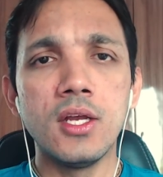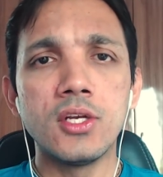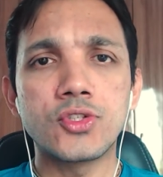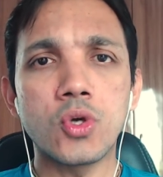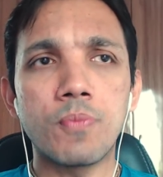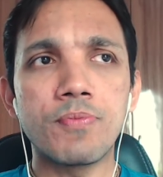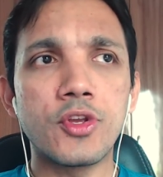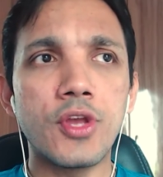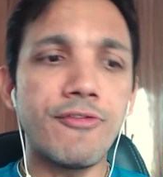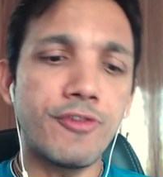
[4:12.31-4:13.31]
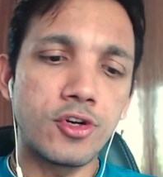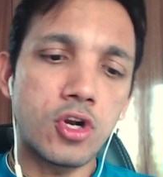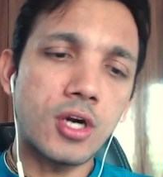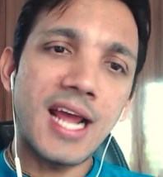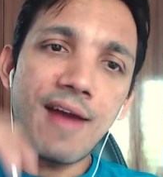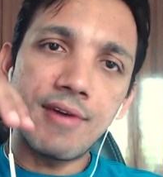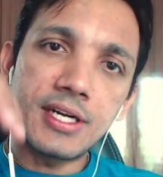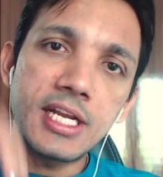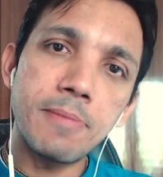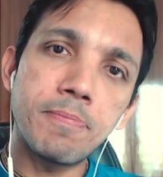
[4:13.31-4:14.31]
So if you do not have a
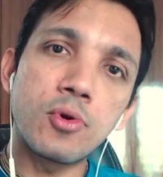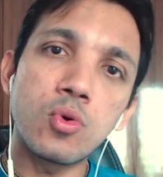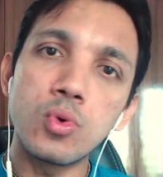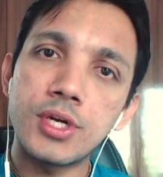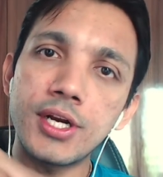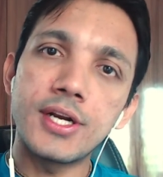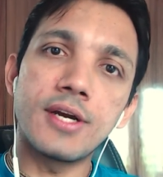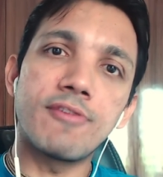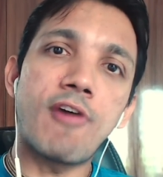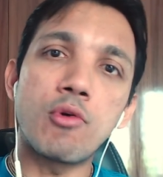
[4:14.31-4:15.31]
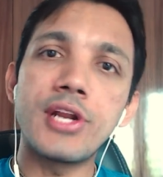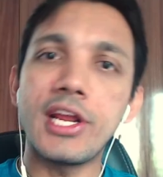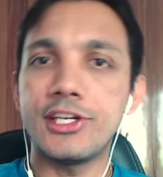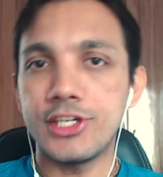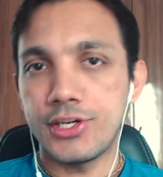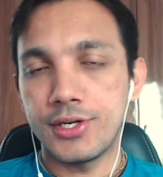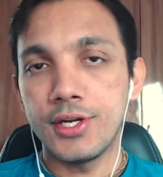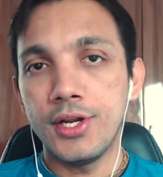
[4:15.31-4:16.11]
deep-rooted foundation